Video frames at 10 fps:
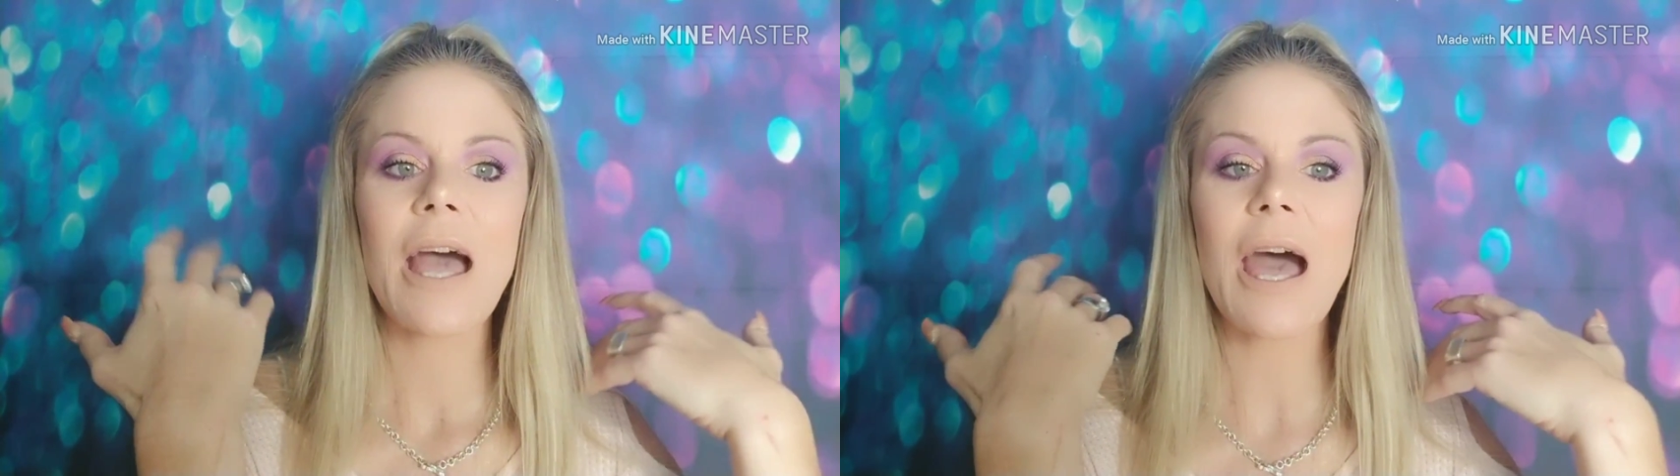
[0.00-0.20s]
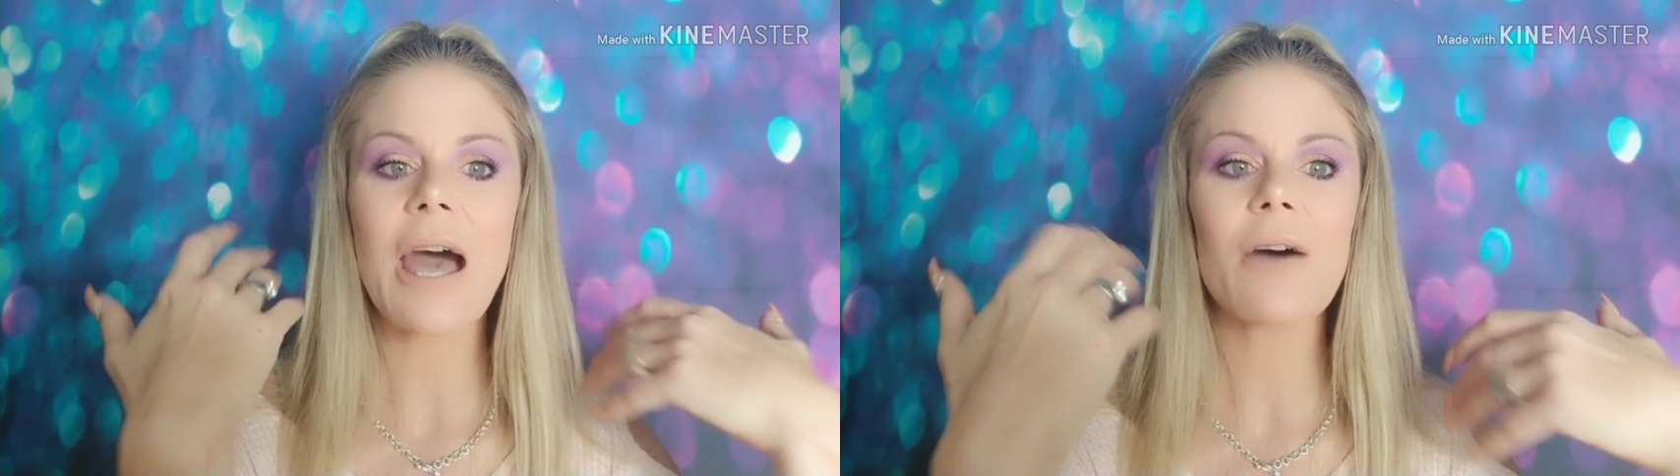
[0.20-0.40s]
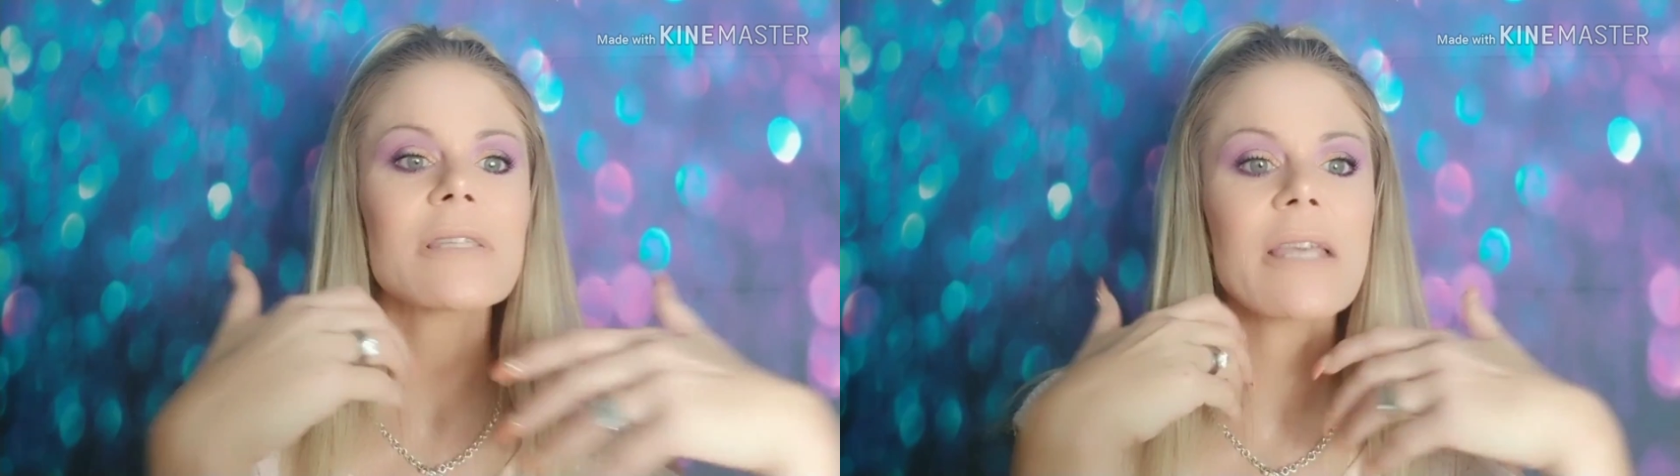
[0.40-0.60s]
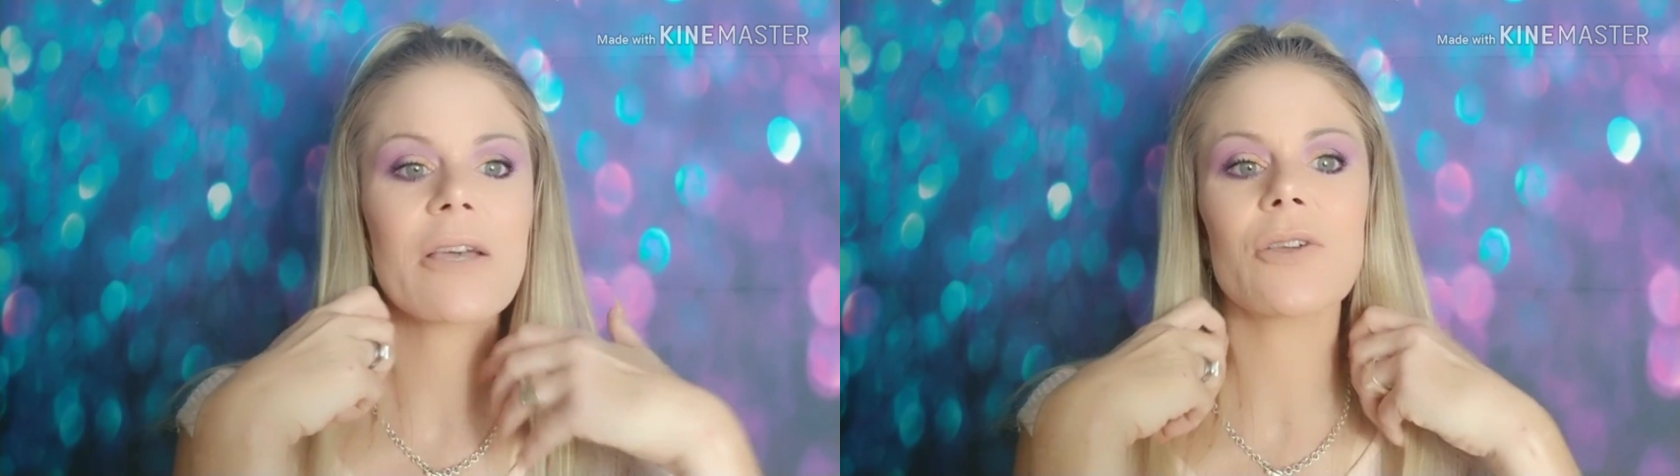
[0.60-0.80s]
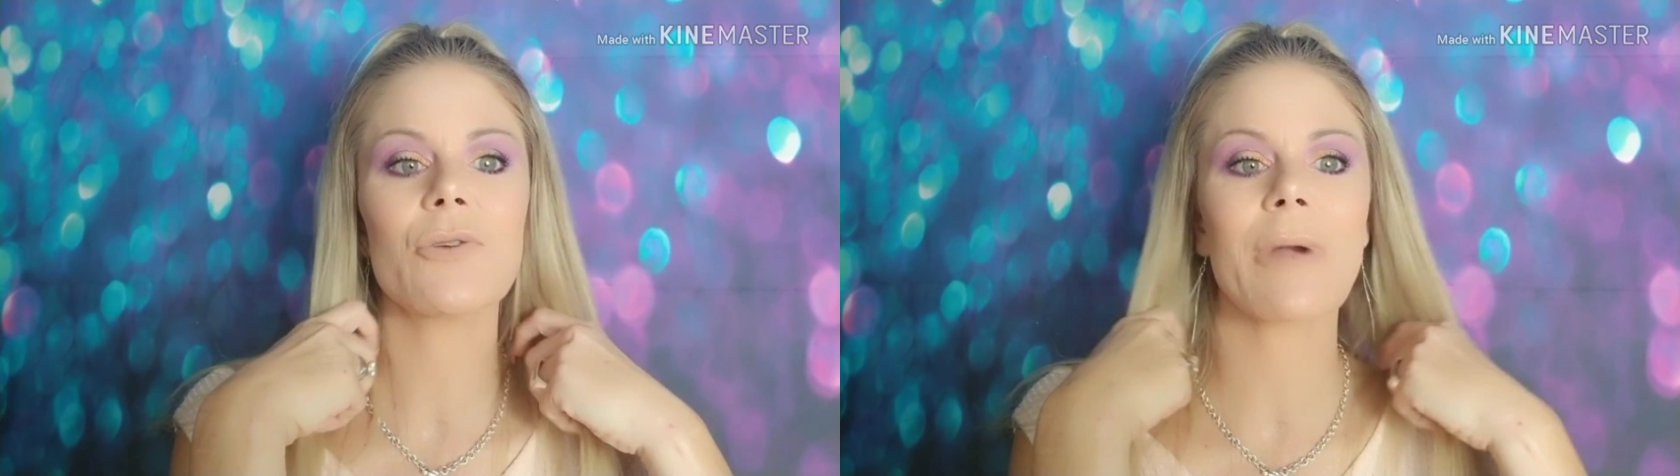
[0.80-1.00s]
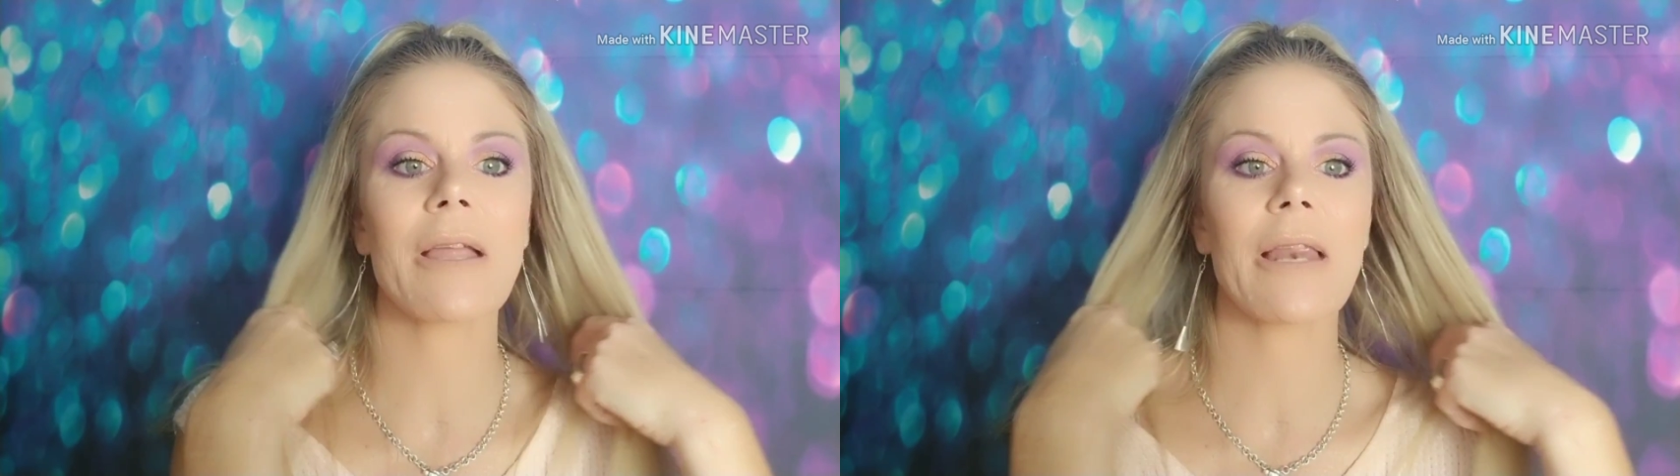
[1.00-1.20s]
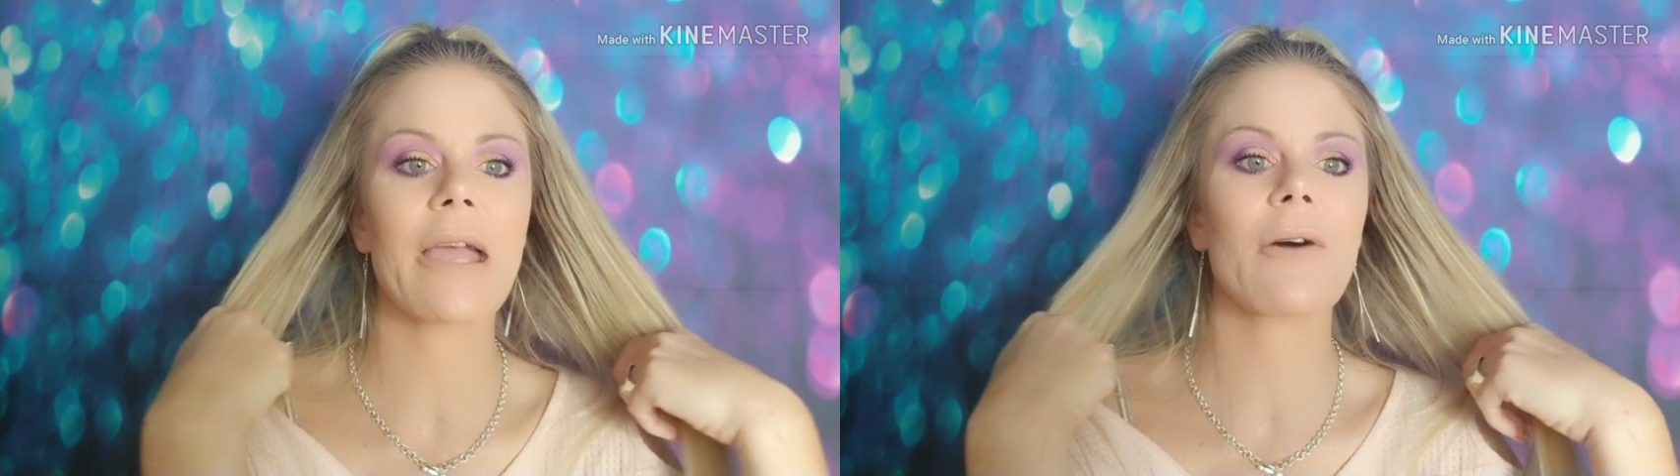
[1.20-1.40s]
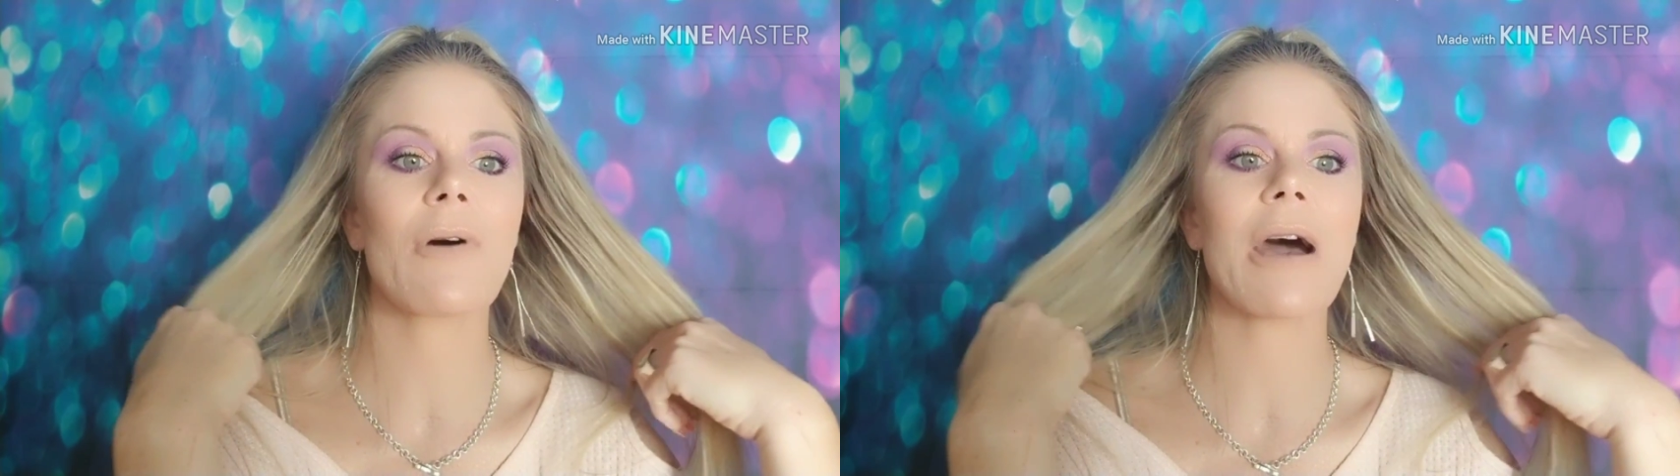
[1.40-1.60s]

I'll tell you right now,